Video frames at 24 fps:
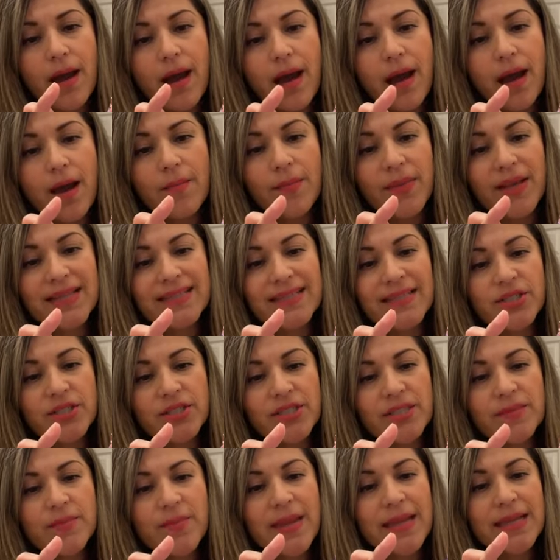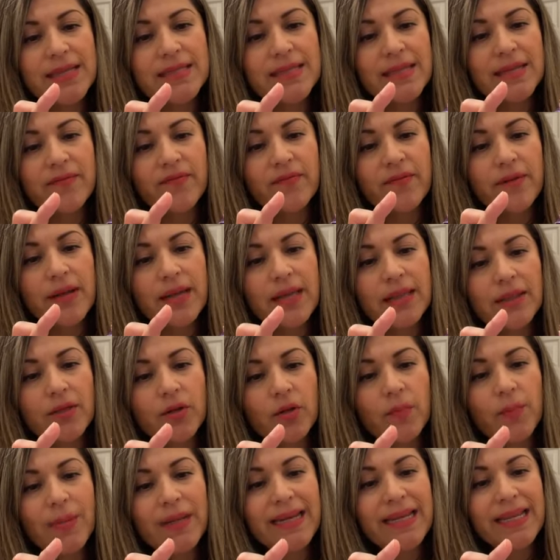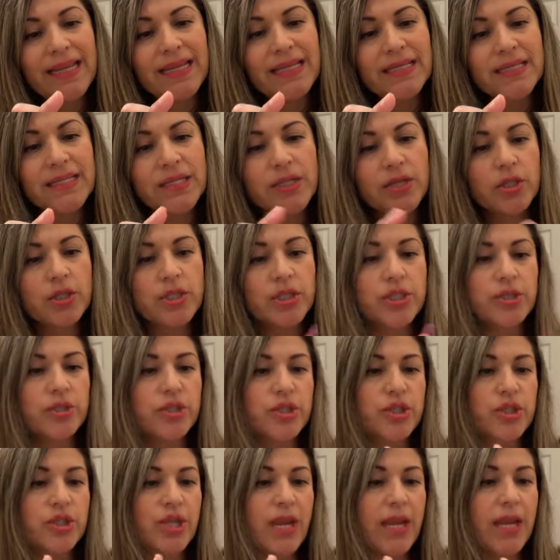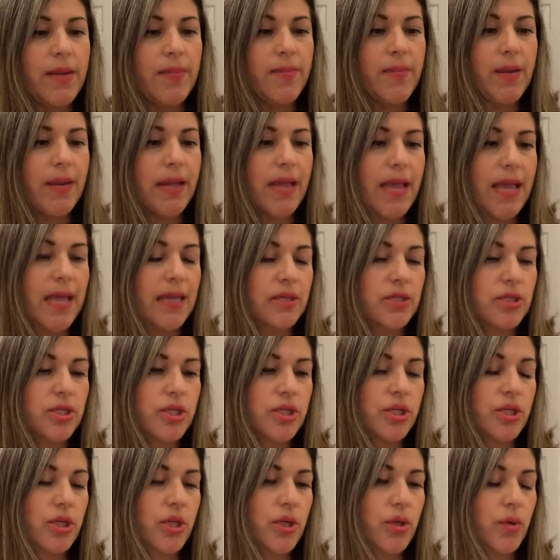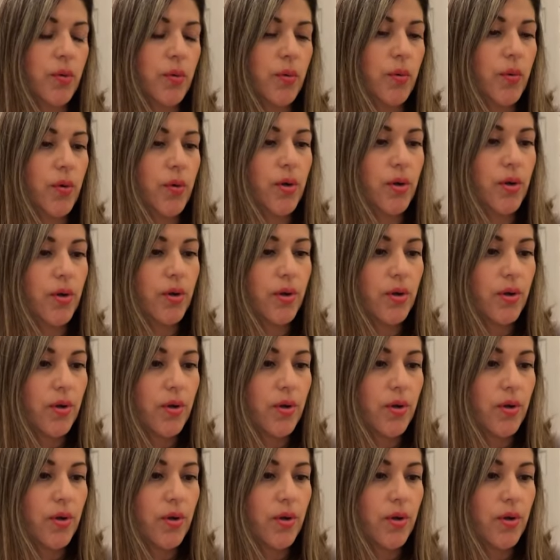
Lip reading: because it just makes it a little bit easier to shape and to